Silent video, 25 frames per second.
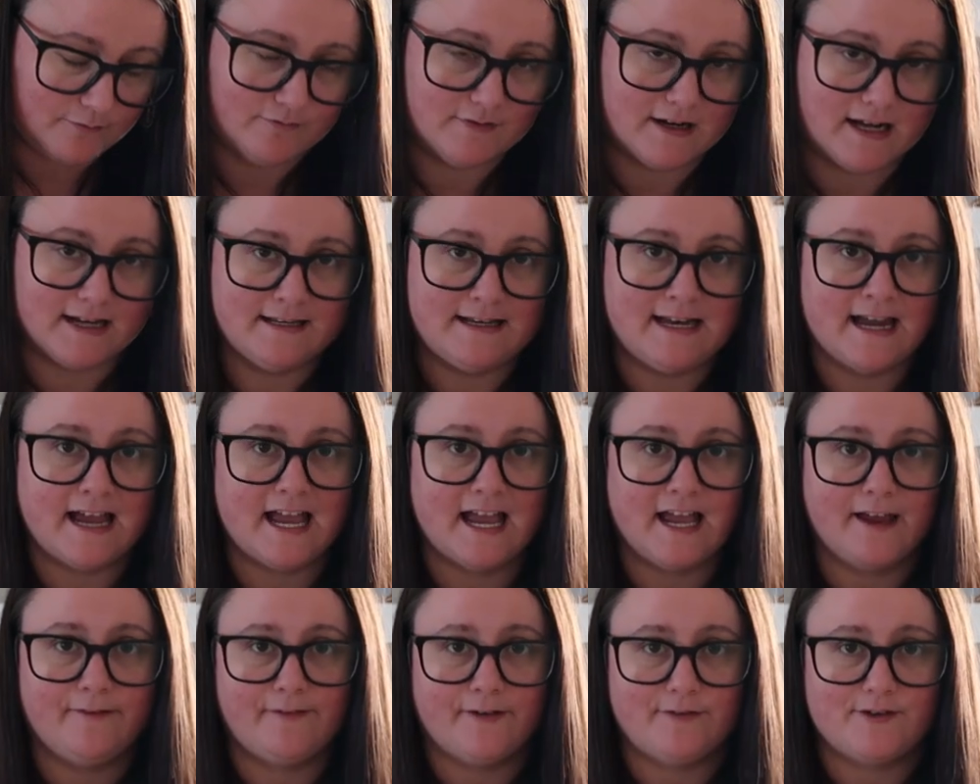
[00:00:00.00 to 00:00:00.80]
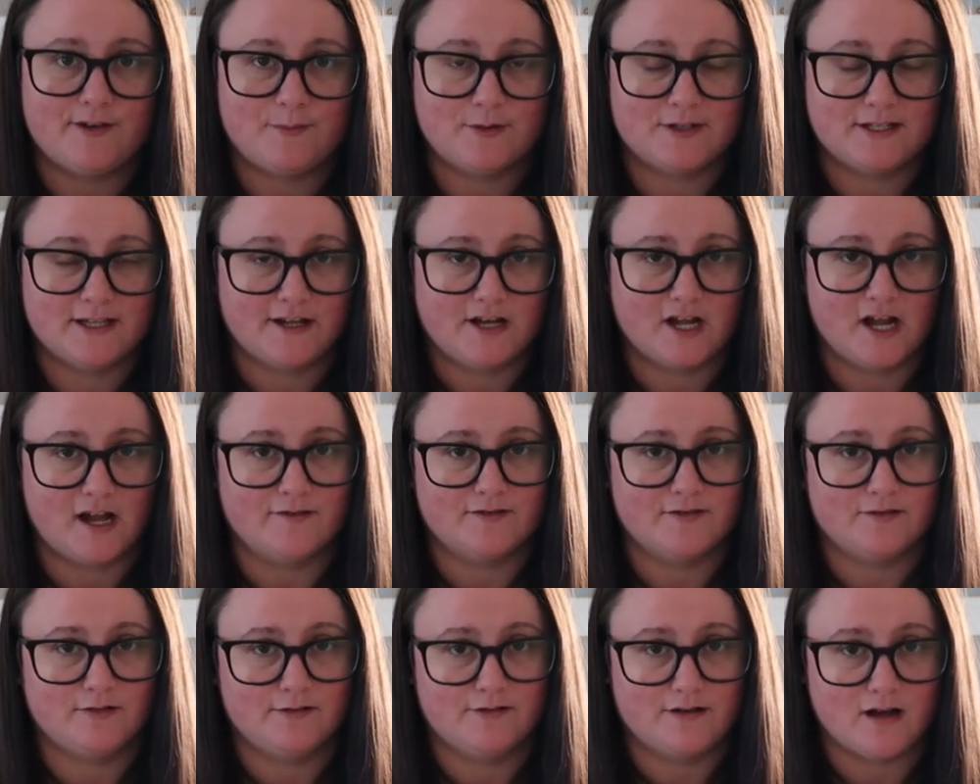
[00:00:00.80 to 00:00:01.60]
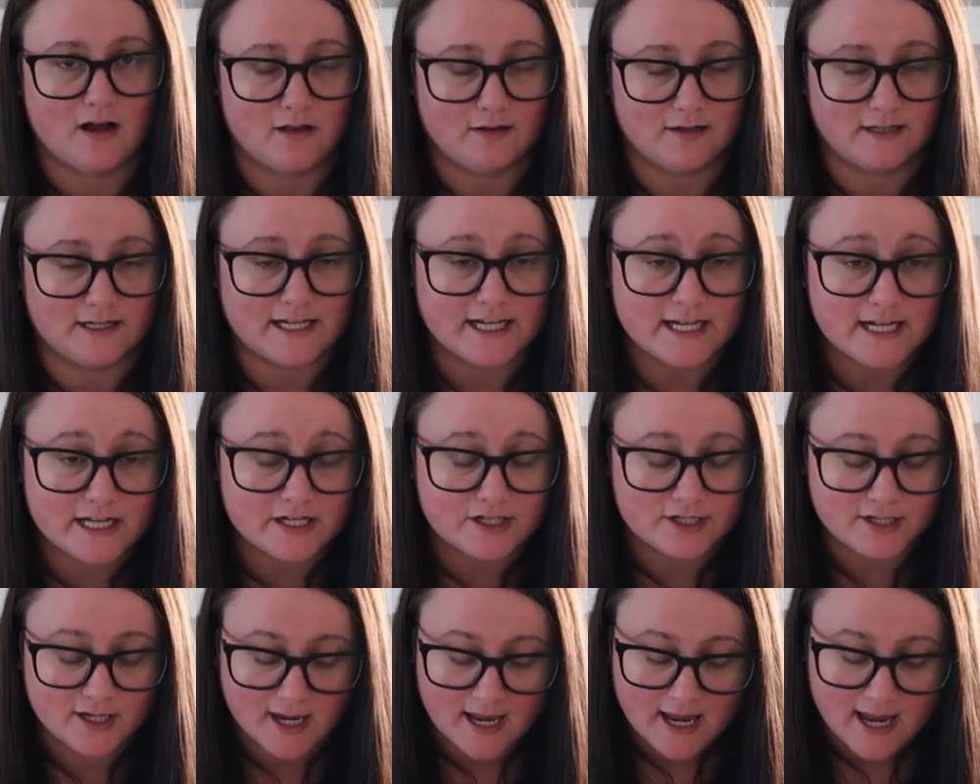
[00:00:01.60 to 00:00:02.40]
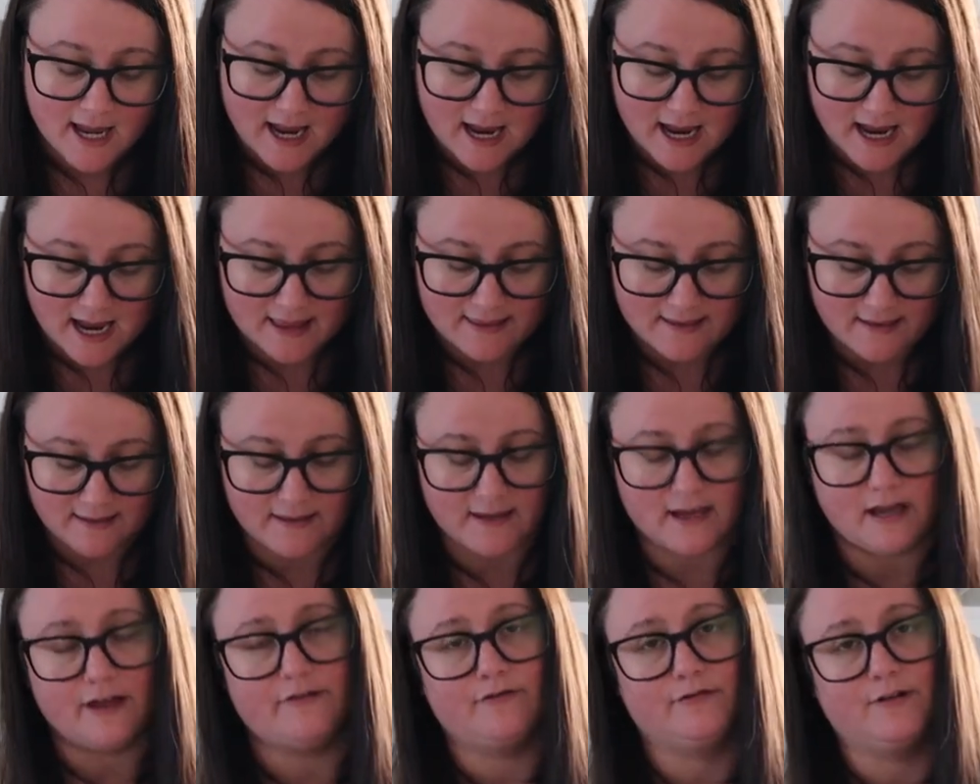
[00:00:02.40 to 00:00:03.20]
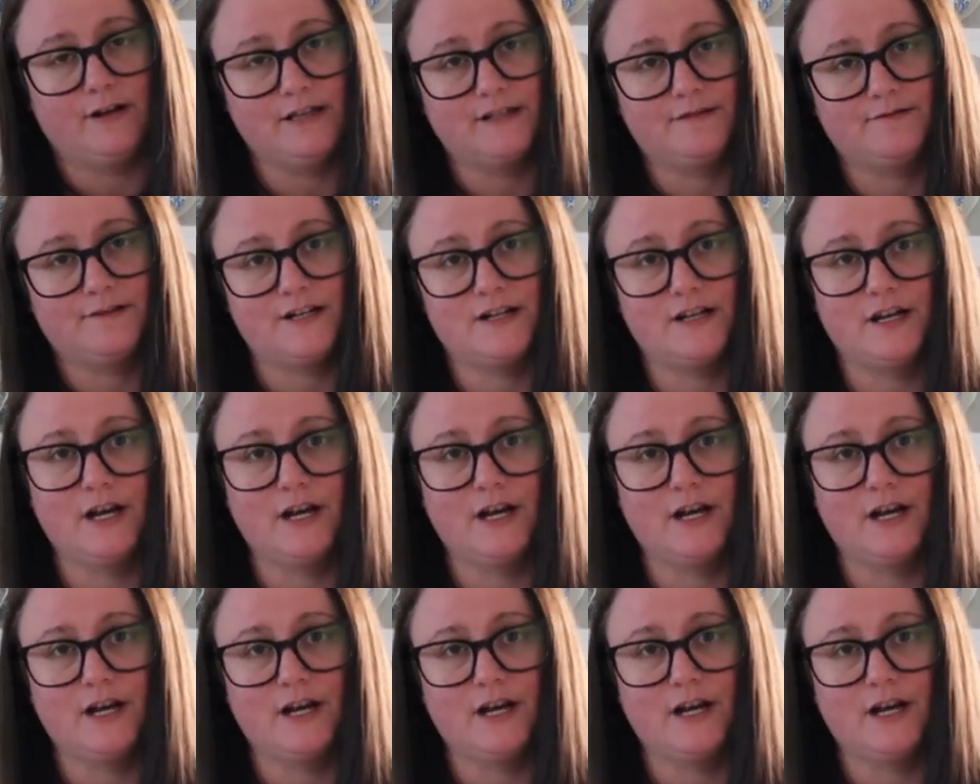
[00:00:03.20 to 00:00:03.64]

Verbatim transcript: Red tag, 50% off, so a dollar each. And then the other ones were